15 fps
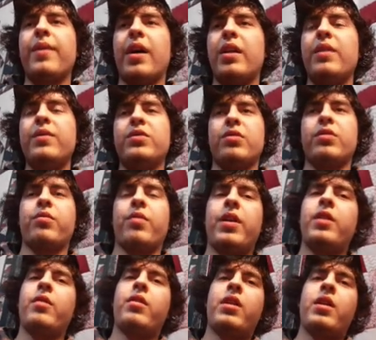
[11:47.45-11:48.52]
I don't even turn the
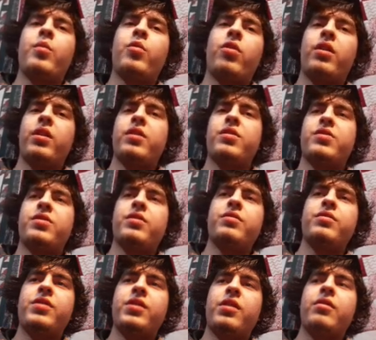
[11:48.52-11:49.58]
radio on anymore. I used to,
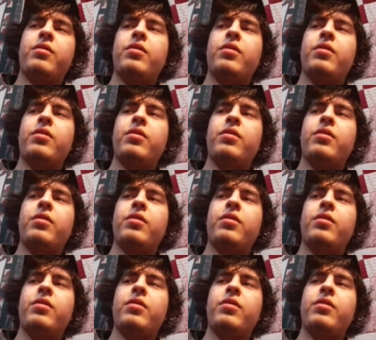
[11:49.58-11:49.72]
so